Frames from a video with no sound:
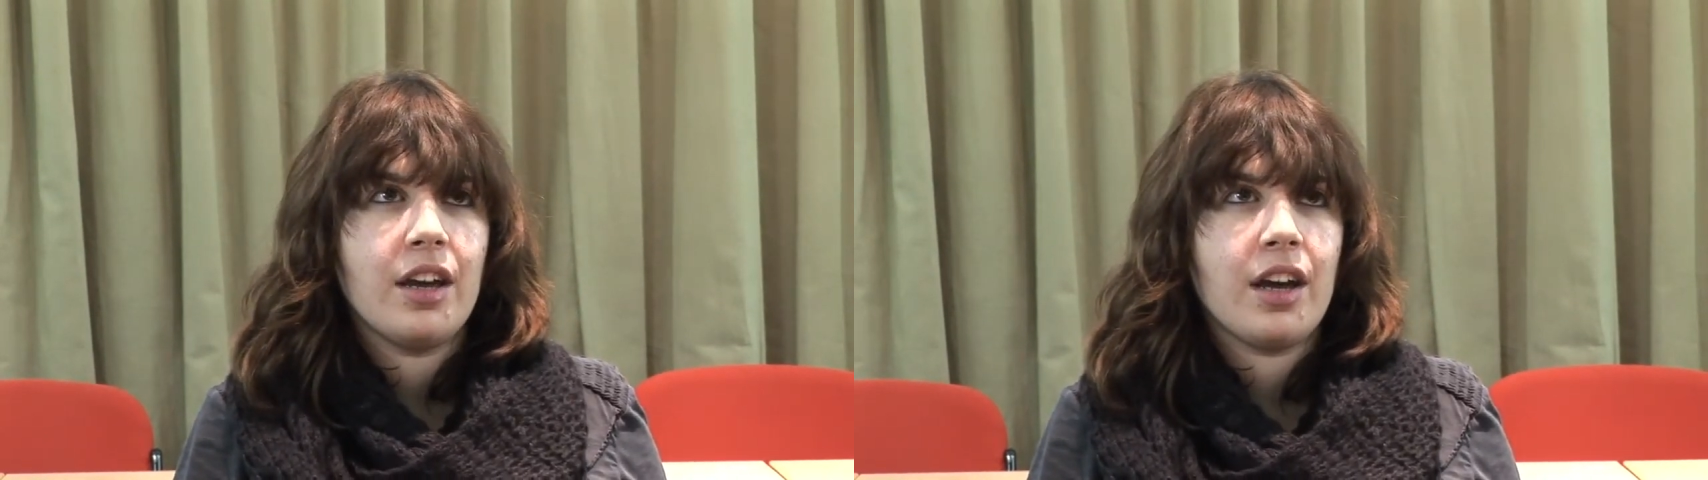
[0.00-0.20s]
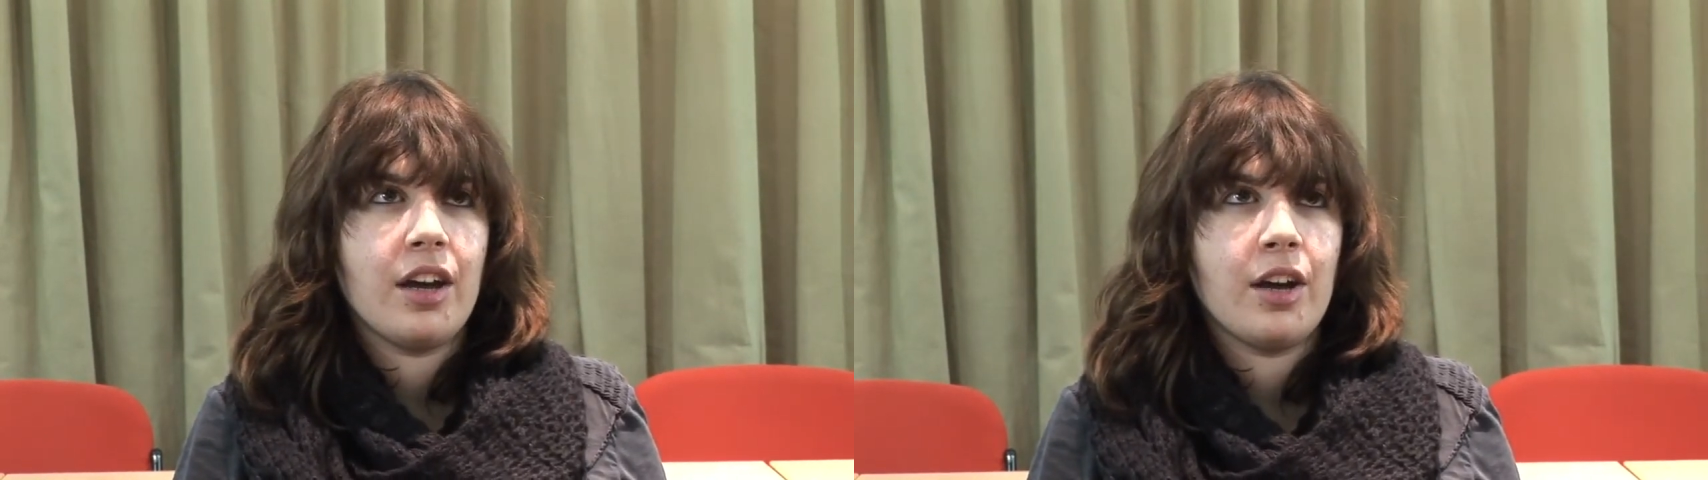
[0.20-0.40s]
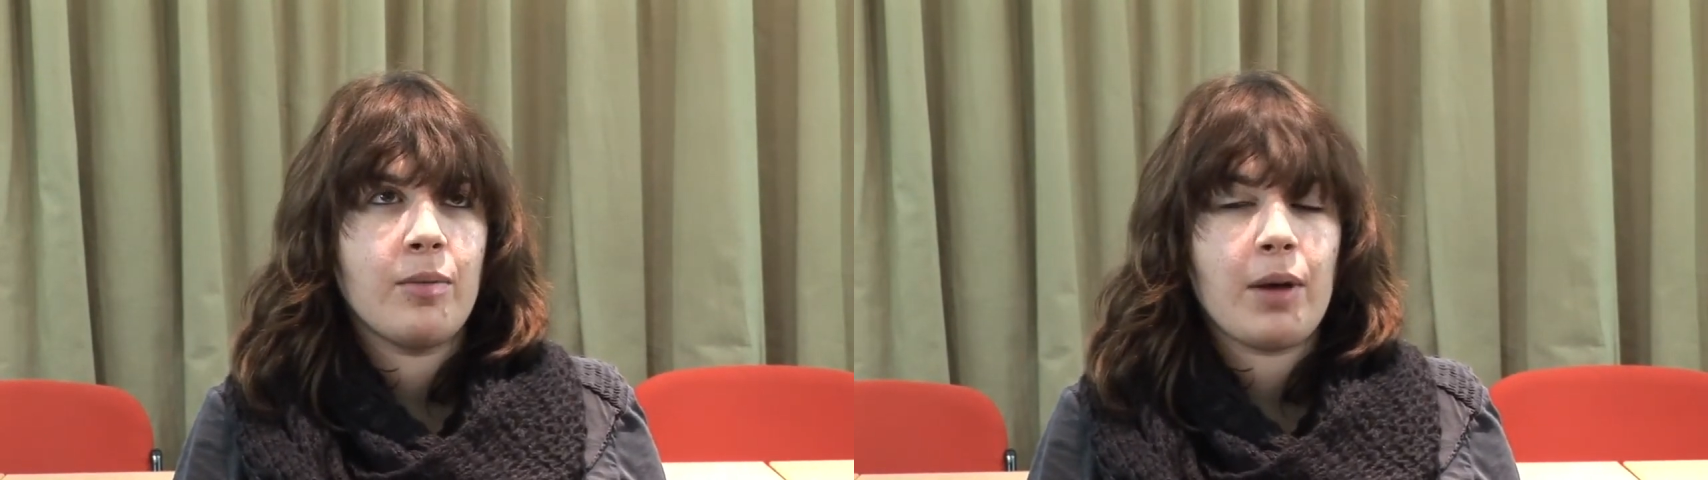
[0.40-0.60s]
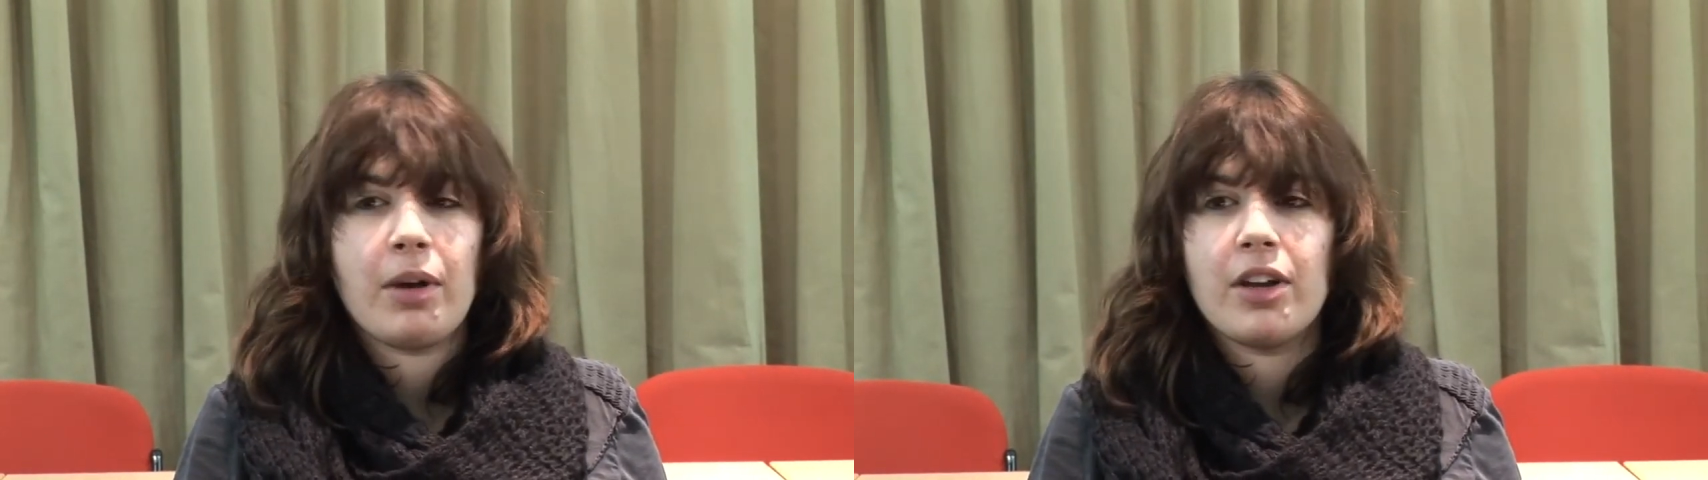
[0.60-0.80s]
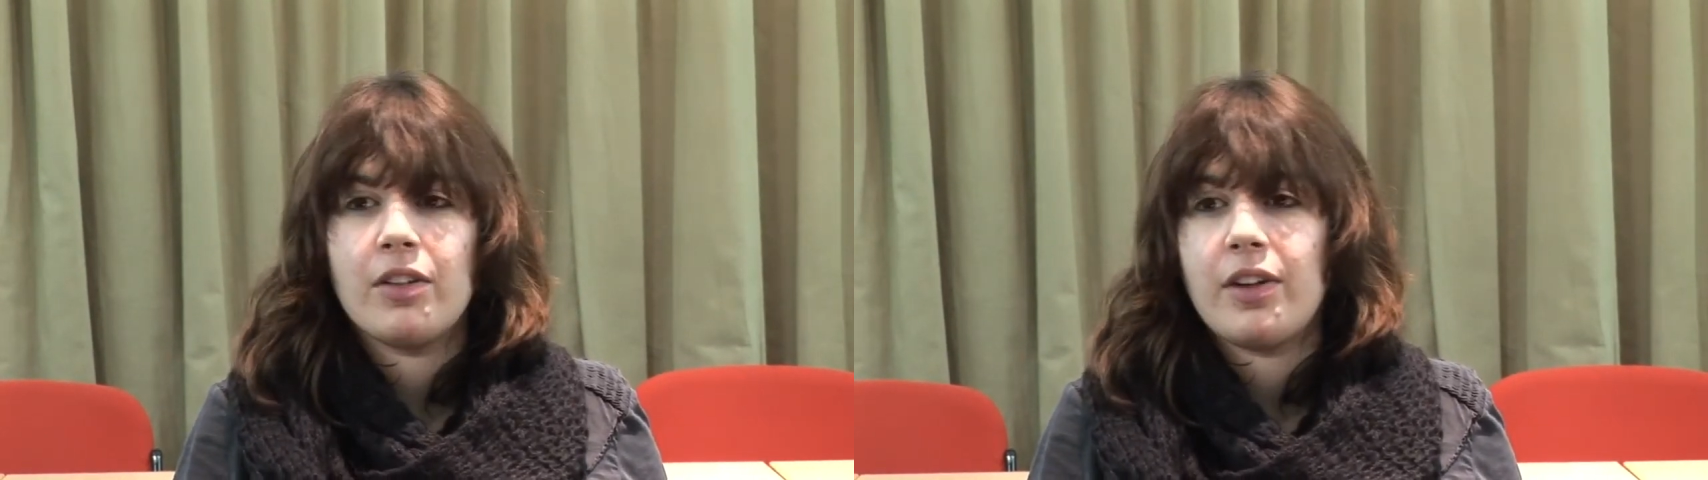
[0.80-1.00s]
um, at my
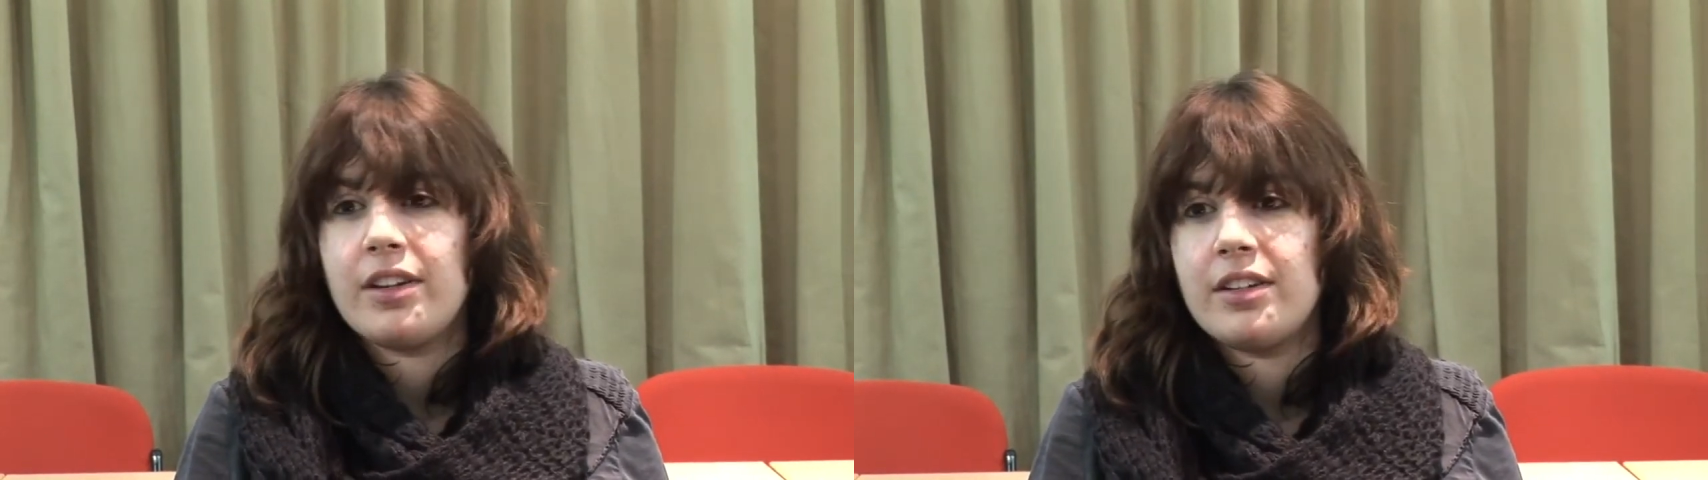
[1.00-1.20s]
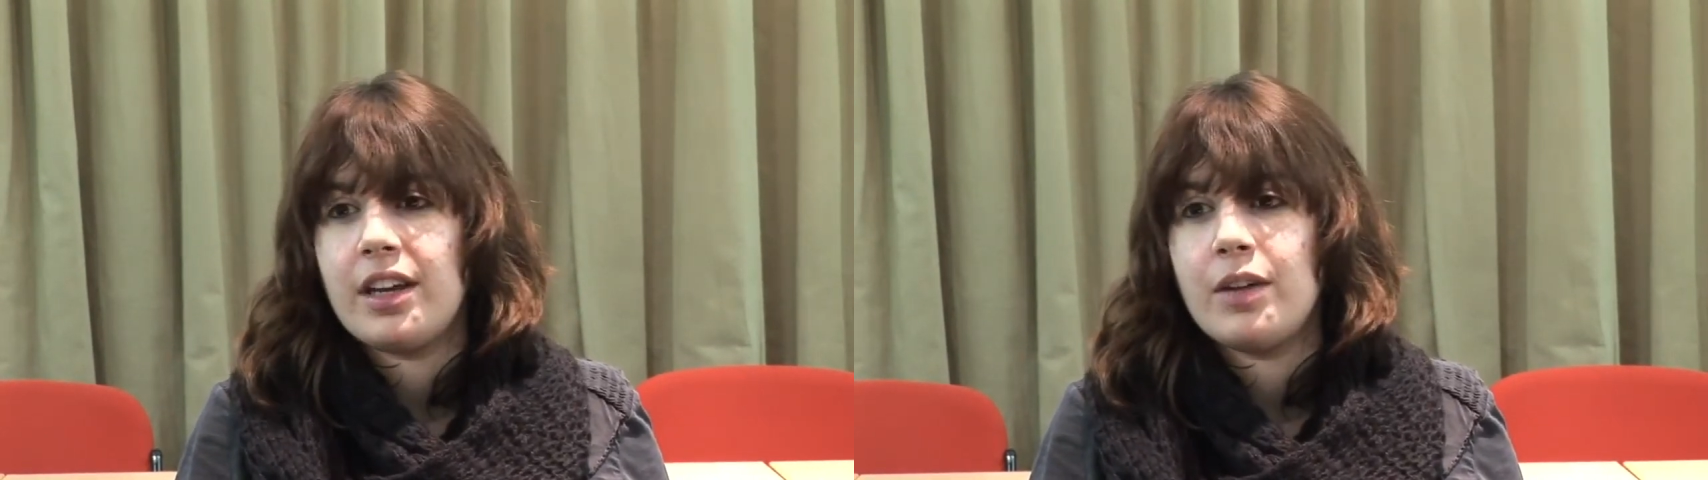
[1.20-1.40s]
university